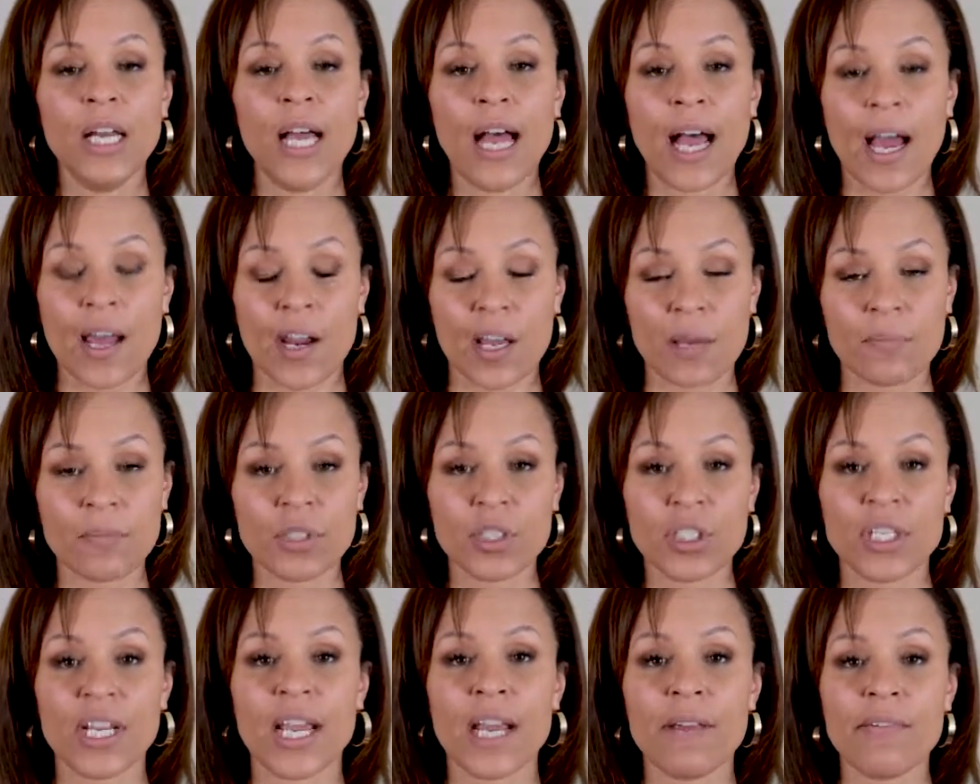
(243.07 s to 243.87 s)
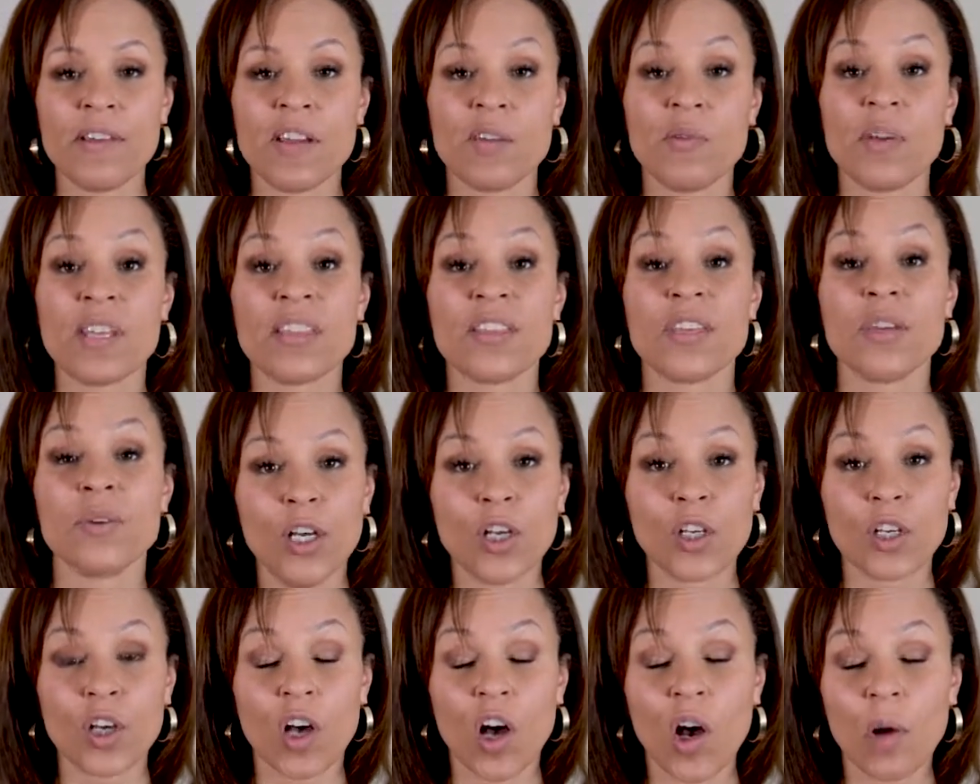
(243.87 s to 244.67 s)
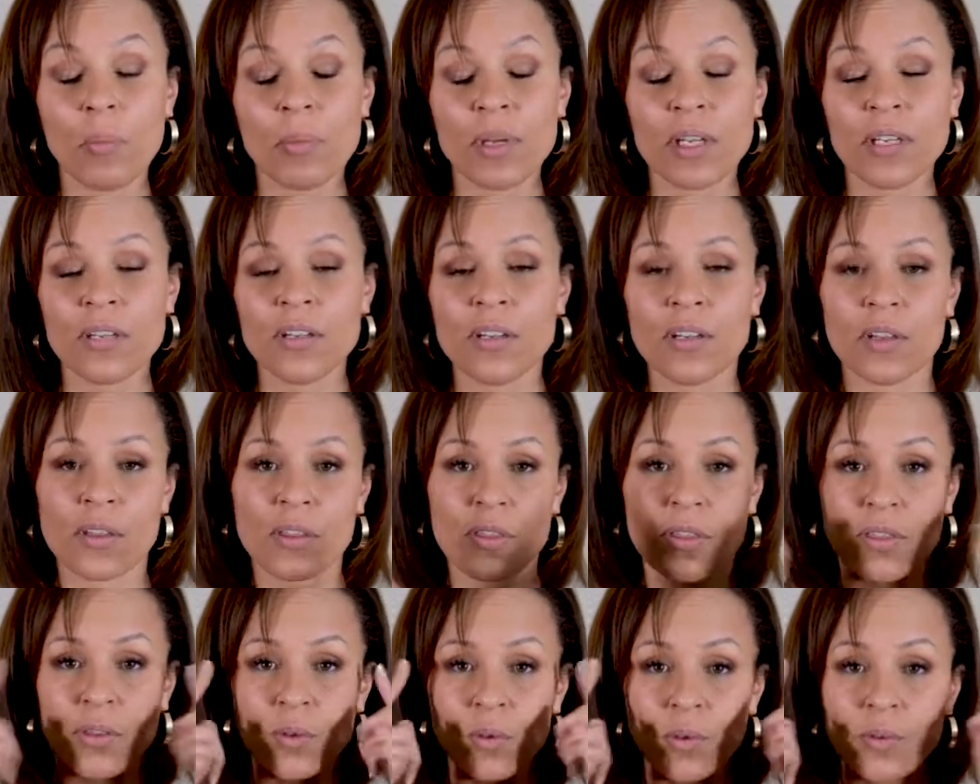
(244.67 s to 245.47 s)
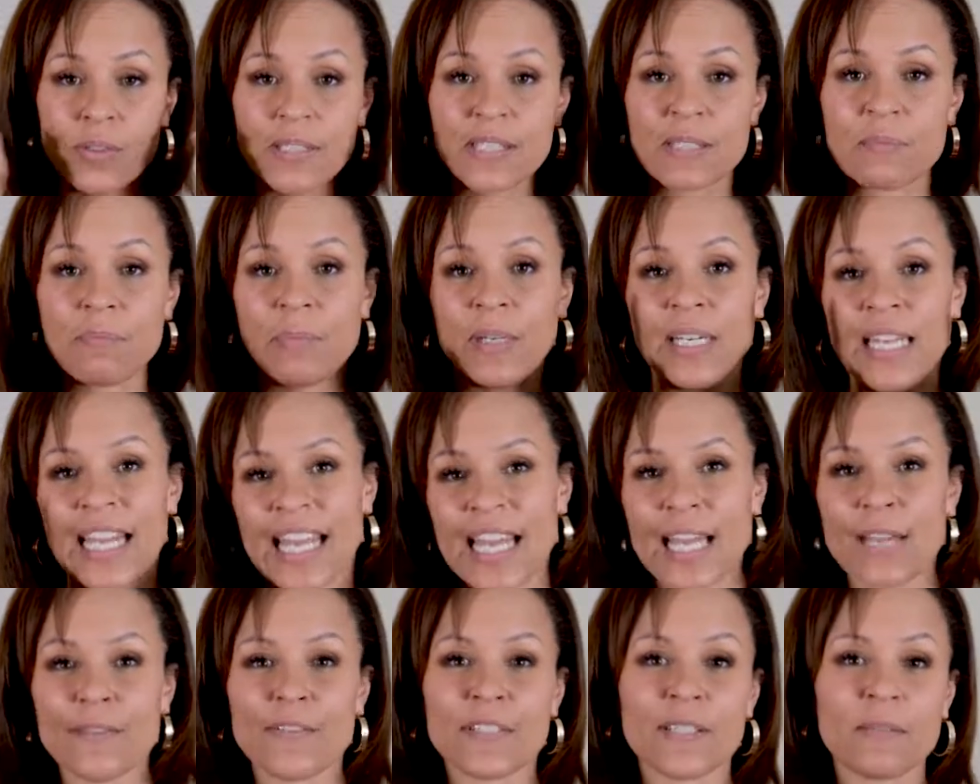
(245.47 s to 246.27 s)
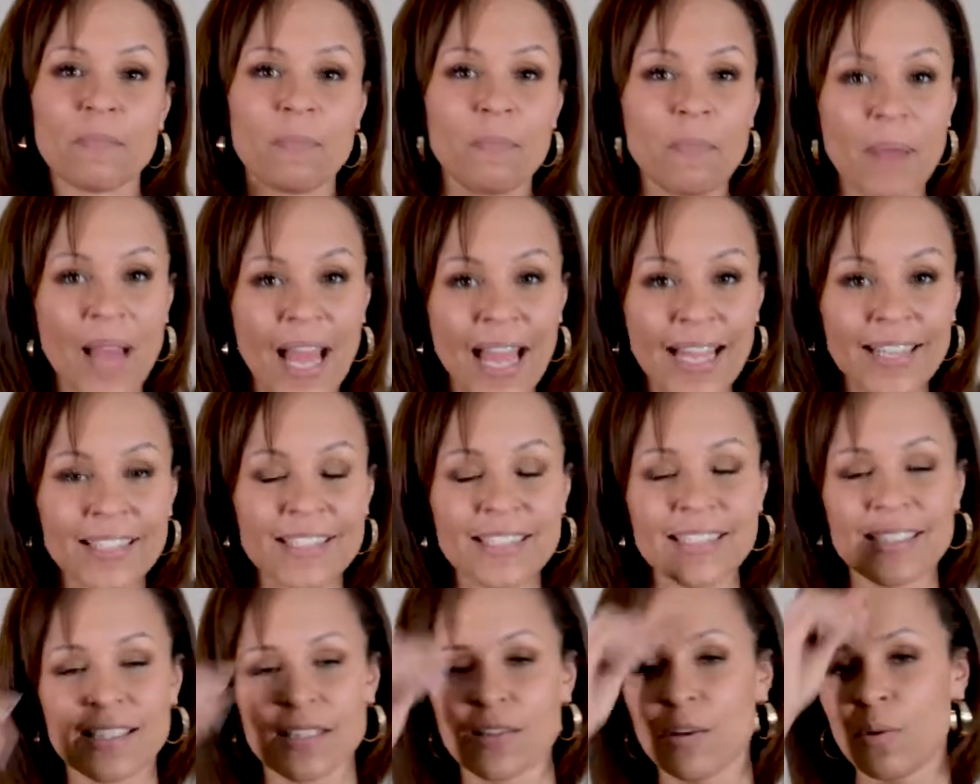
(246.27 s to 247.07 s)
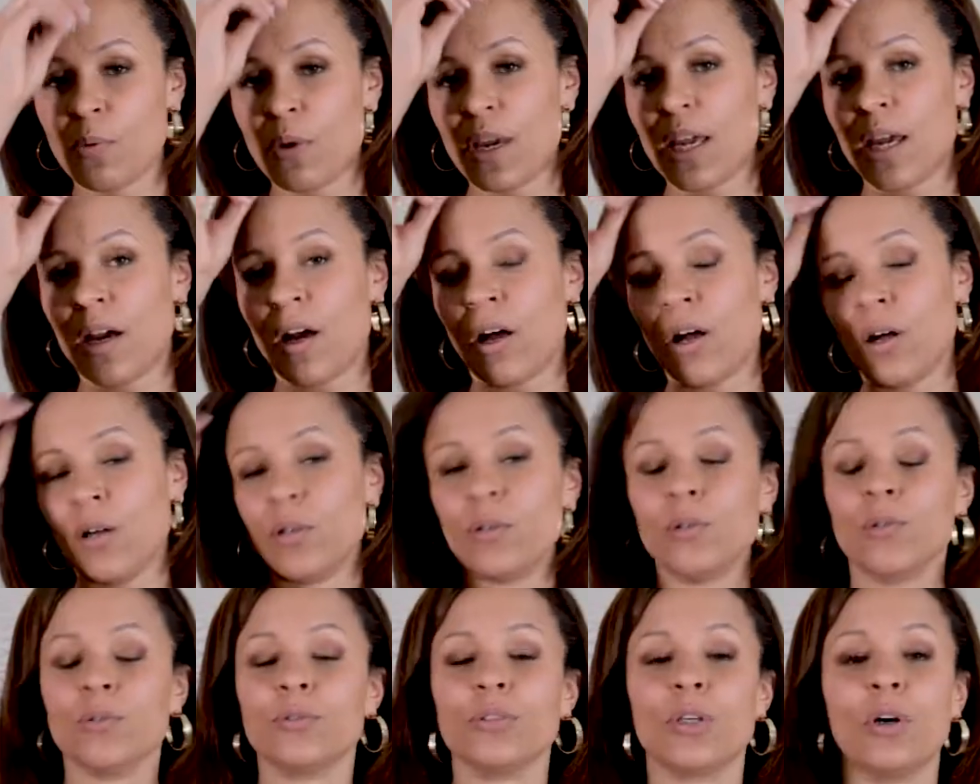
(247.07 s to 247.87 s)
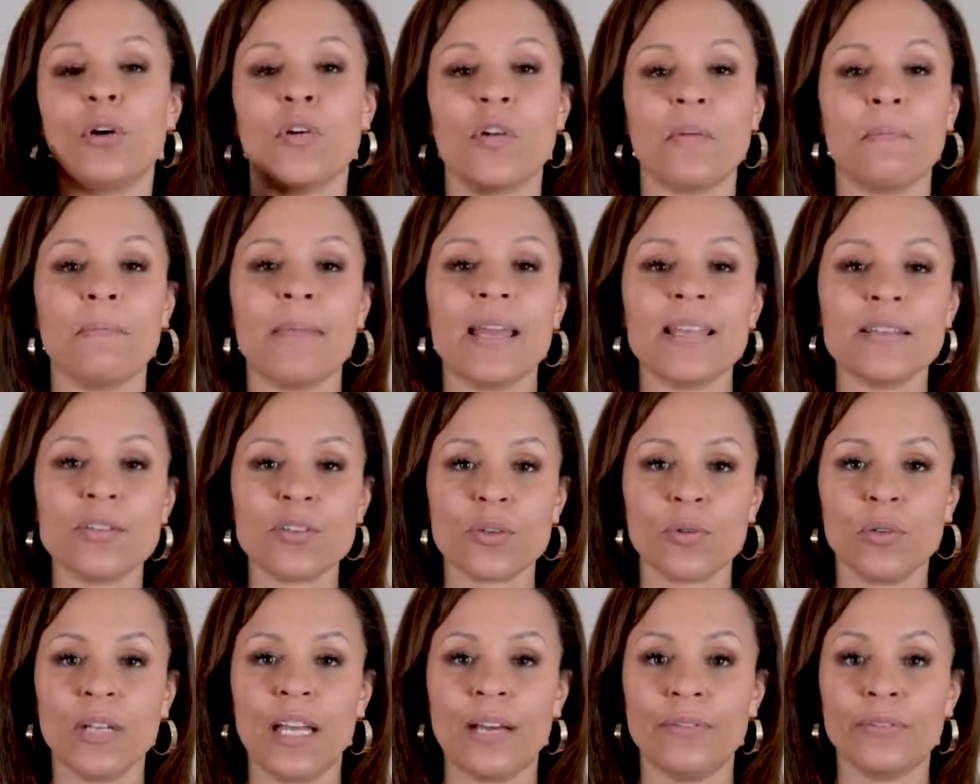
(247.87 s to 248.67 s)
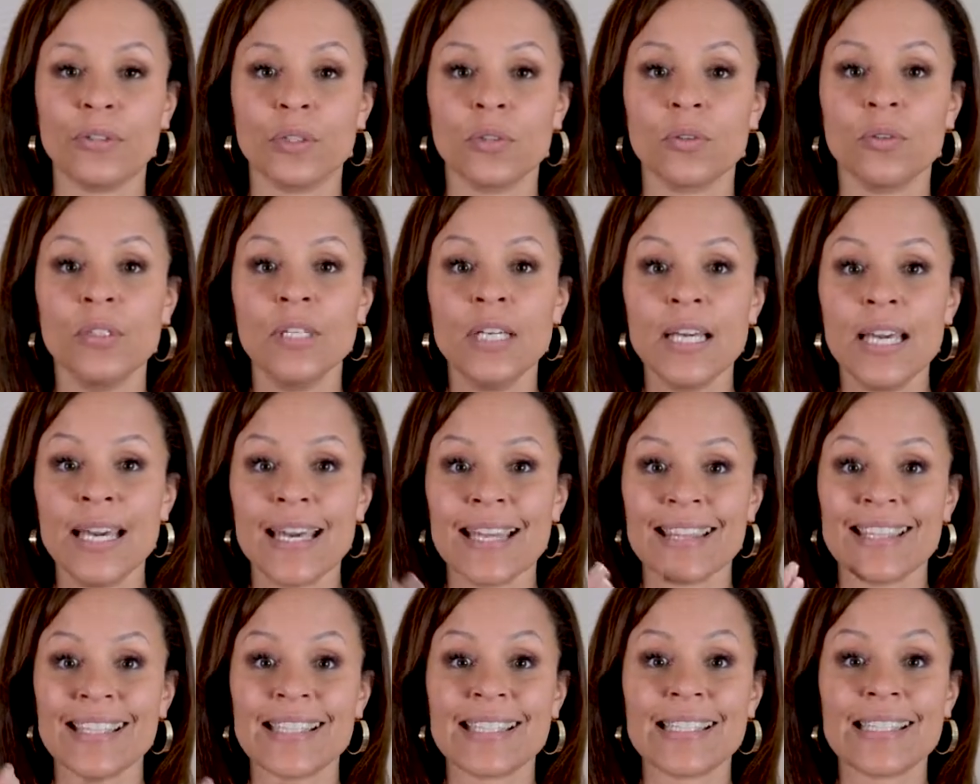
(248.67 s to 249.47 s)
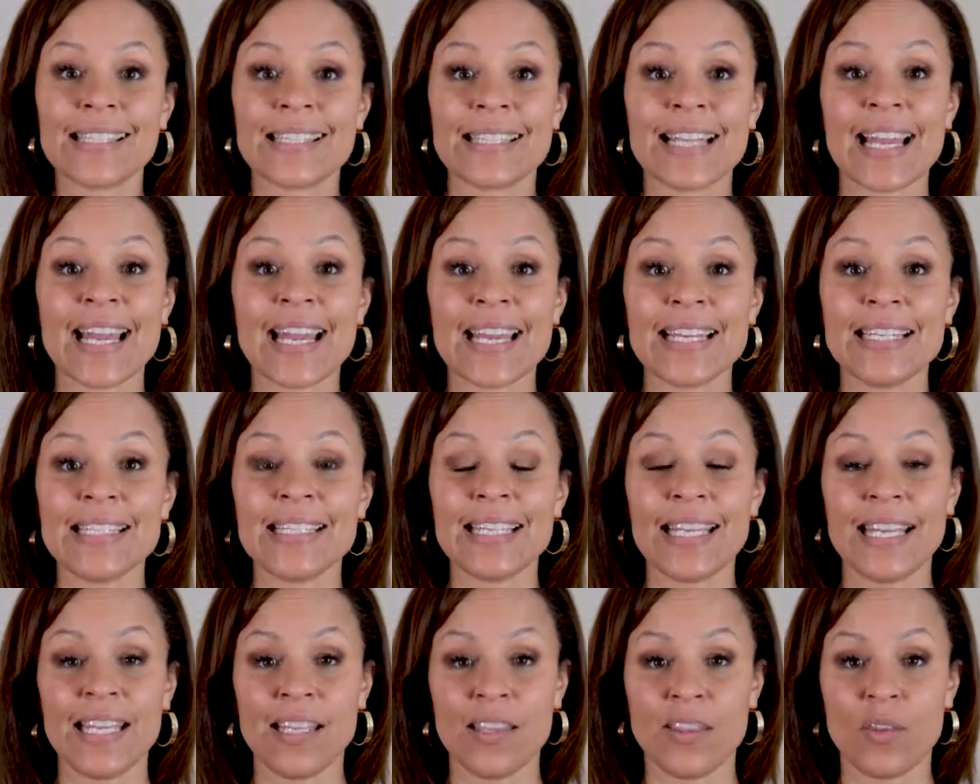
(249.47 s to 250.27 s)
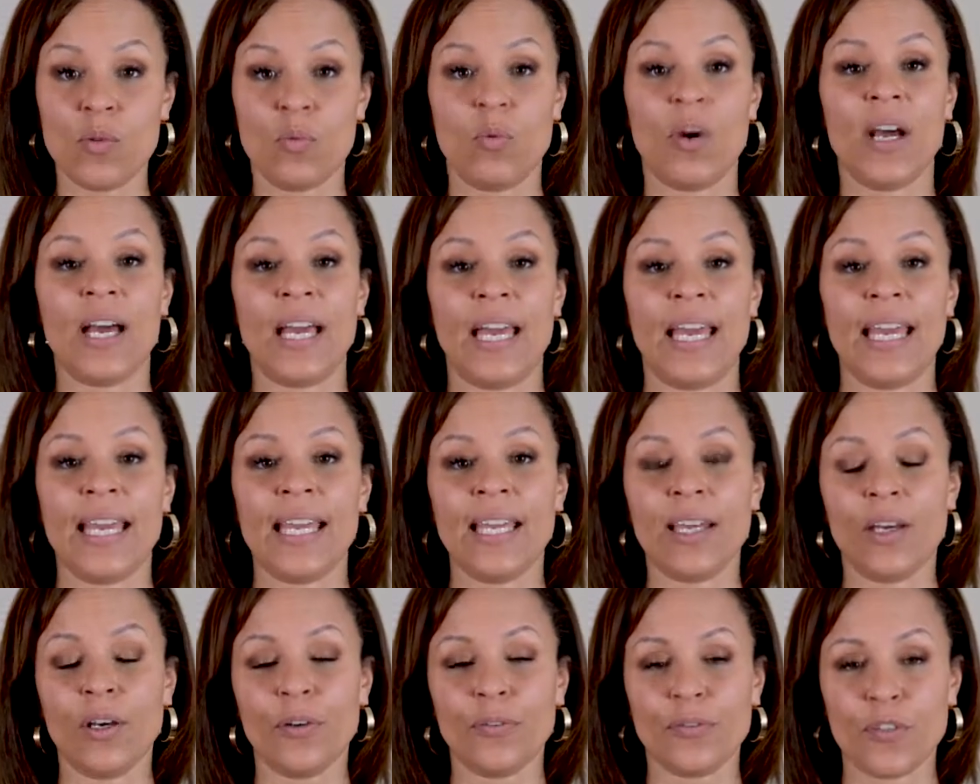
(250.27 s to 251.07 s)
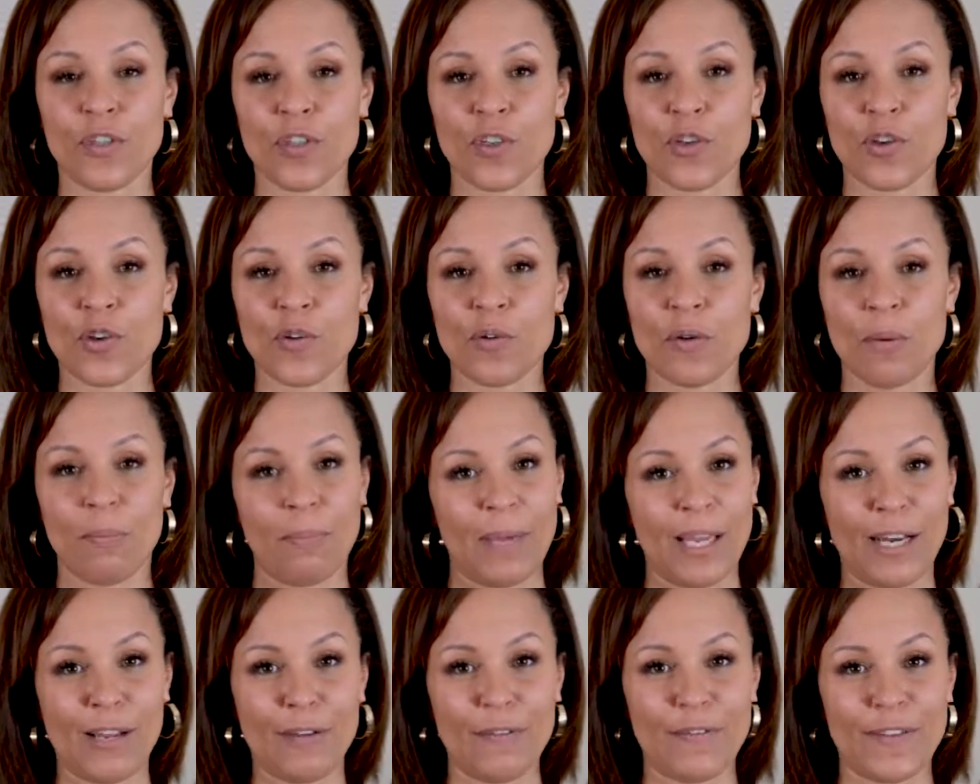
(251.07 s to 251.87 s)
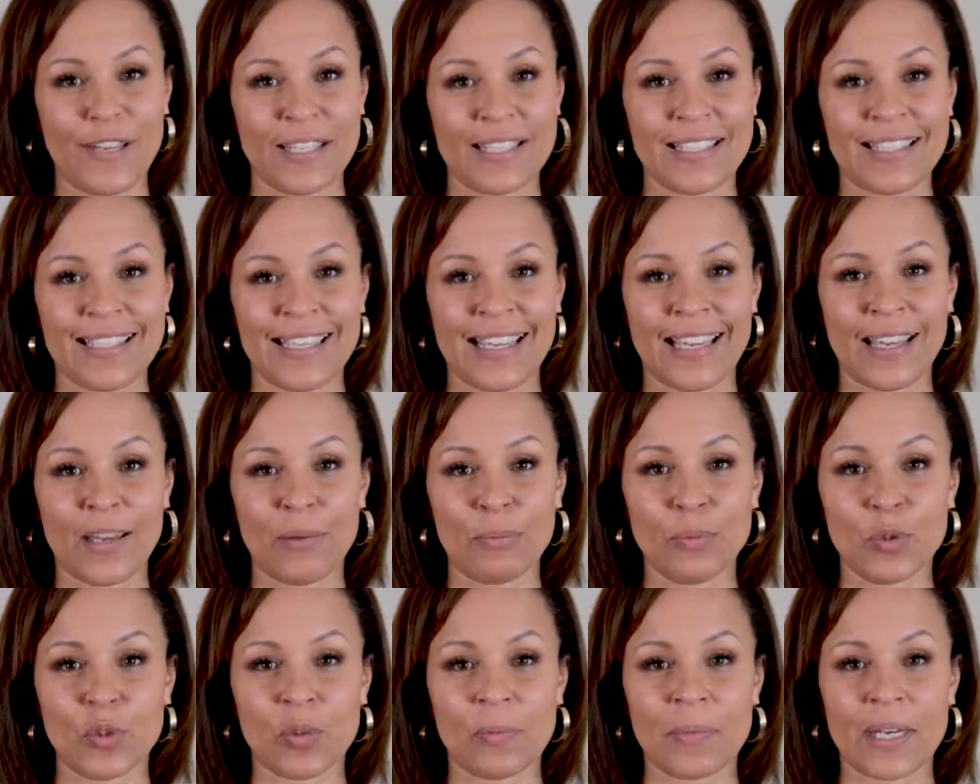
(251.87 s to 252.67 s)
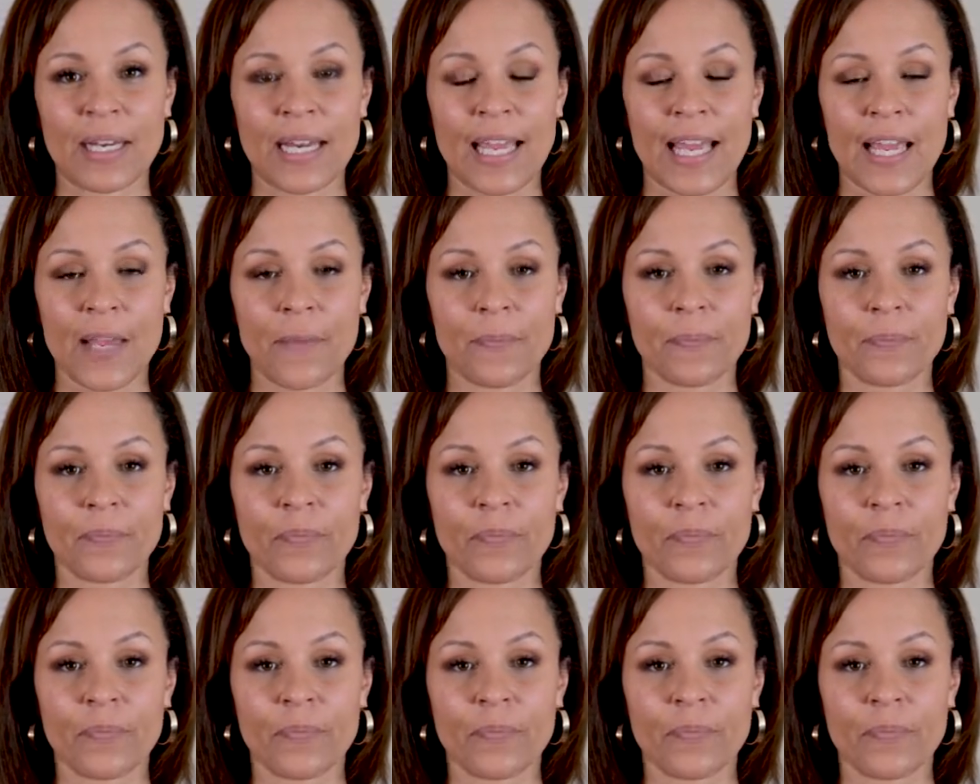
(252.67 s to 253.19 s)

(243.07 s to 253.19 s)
And I'm sharing with you common thoughts, beliefs, patterns that we hold on a mental level that stand in the way of you manifesting more money.